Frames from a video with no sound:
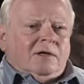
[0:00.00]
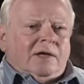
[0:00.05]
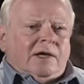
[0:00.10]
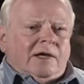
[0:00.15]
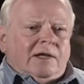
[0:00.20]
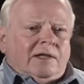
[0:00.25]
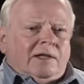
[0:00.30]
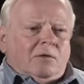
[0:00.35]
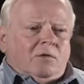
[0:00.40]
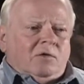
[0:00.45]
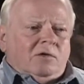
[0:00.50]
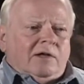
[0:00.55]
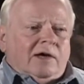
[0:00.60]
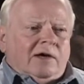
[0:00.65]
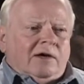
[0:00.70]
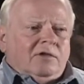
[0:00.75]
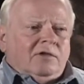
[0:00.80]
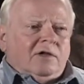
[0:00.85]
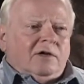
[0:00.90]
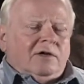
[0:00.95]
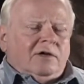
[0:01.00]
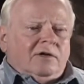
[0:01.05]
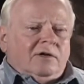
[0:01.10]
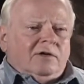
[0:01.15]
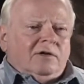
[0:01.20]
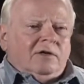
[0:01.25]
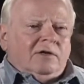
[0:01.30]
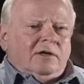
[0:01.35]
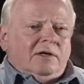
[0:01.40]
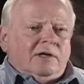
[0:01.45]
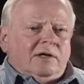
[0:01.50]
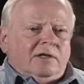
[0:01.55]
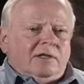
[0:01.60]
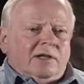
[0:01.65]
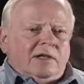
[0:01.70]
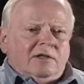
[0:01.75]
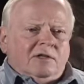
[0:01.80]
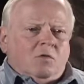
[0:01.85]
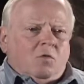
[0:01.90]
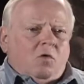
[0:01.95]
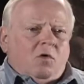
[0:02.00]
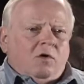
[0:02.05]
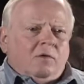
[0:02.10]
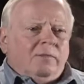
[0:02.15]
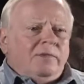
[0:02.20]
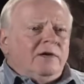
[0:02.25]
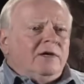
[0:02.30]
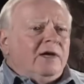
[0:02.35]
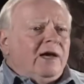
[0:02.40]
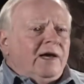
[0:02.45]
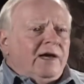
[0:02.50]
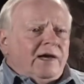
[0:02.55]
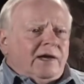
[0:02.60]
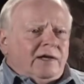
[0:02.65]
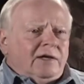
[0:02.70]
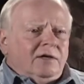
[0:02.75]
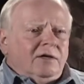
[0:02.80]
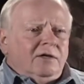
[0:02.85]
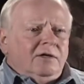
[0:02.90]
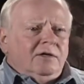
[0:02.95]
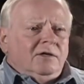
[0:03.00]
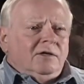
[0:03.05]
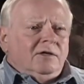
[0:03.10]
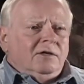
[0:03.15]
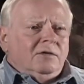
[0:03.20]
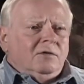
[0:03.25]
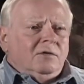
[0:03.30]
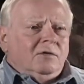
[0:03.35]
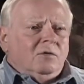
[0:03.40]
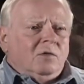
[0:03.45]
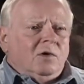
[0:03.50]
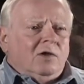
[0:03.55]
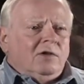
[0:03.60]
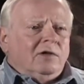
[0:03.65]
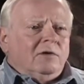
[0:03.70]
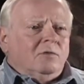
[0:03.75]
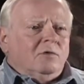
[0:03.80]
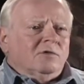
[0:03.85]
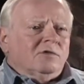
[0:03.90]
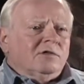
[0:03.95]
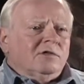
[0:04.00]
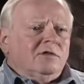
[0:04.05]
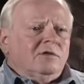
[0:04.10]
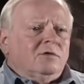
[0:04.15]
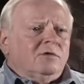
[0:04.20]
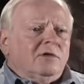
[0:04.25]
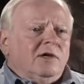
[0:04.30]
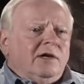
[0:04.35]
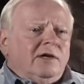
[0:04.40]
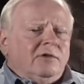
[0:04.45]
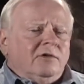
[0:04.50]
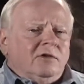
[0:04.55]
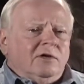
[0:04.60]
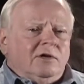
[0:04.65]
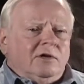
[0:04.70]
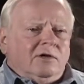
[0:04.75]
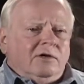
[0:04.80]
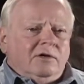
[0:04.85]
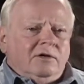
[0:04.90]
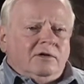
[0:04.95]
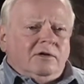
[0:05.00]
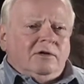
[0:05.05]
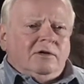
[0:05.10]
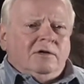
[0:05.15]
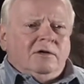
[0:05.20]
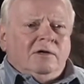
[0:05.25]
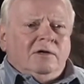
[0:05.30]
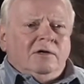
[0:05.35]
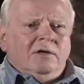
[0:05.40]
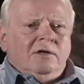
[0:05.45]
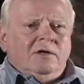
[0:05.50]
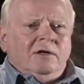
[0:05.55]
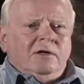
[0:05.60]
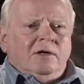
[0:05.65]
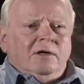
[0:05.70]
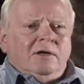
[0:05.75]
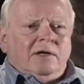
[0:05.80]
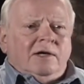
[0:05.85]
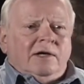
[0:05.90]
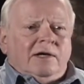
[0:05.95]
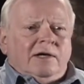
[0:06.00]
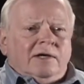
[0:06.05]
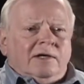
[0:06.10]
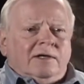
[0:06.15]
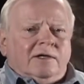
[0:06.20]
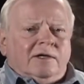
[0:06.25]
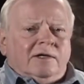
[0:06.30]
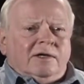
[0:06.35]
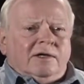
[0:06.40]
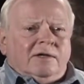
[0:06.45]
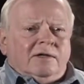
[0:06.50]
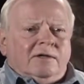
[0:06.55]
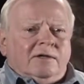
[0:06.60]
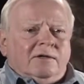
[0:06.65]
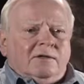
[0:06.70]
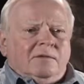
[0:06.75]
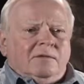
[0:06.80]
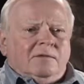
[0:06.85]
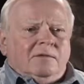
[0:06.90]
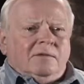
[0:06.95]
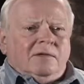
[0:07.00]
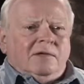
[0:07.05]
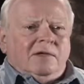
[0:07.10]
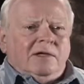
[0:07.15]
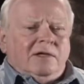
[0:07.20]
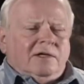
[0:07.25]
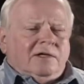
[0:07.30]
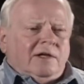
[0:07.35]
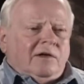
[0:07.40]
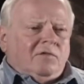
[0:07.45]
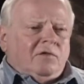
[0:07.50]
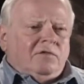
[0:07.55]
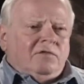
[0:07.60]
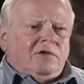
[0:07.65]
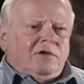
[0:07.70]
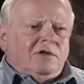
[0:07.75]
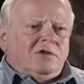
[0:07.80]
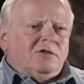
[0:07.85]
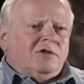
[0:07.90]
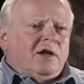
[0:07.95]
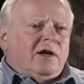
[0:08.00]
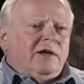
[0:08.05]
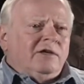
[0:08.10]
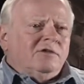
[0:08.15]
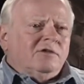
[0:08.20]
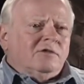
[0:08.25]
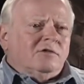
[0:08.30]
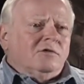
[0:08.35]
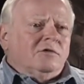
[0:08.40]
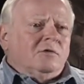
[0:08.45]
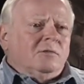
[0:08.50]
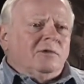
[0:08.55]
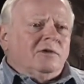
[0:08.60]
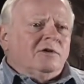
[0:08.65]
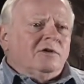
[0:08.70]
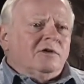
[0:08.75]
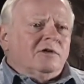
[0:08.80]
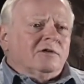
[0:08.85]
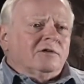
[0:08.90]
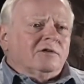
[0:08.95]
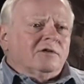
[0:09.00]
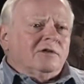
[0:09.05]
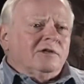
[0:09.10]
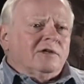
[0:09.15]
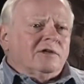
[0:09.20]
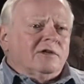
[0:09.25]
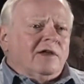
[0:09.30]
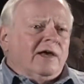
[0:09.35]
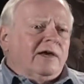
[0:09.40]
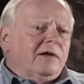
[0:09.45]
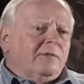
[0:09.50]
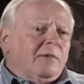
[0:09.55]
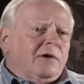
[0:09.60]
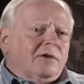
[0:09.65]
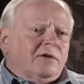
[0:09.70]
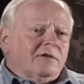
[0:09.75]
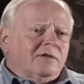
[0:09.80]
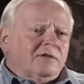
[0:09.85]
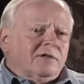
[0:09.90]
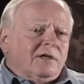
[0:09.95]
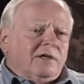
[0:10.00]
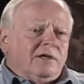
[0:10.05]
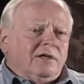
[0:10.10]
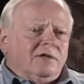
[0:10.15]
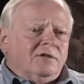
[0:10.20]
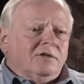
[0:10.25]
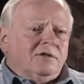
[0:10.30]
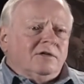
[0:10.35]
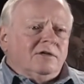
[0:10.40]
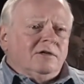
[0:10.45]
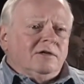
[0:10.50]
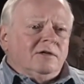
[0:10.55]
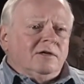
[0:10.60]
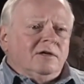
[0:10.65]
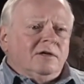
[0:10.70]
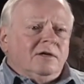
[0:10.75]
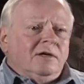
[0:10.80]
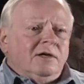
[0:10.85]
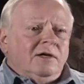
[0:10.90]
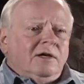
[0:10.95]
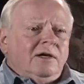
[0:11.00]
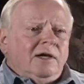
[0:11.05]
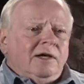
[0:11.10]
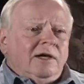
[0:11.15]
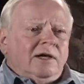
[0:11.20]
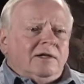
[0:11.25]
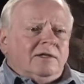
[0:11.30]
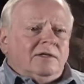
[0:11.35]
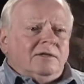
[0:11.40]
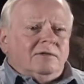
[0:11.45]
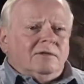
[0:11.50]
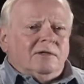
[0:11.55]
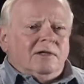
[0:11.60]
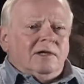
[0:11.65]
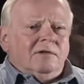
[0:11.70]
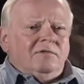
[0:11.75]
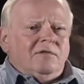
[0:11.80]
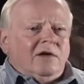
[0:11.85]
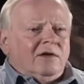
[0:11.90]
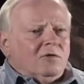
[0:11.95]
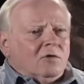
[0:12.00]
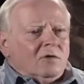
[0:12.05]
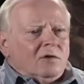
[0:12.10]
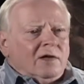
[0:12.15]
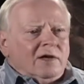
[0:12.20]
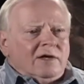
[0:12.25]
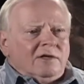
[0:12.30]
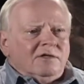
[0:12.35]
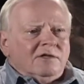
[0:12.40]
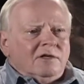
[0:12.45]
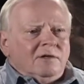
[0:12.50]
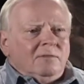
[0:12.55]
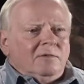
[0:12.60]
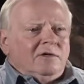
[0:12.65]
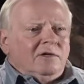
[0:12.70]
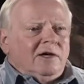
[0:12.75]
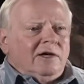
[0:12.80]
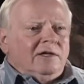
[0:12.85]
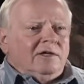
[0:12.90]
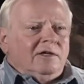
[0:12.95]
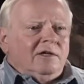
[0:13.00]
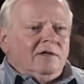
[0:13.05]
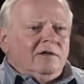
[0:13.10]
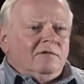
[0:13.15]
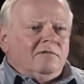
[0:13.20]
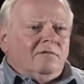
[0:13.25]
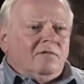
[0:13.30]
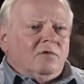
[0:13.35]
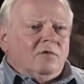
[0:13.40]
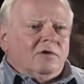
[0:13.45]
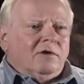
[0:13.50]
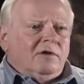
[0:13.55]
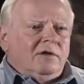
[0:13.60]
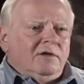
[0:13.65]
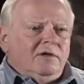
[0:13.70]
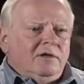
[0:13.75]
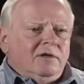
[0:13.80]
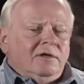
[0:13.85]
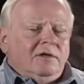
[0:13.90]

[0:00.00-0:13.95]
And they were down there, and then the war began while they were still down there. And uh, he had never finished high school because he had lied about his age, and they federalized him in nineteen forty.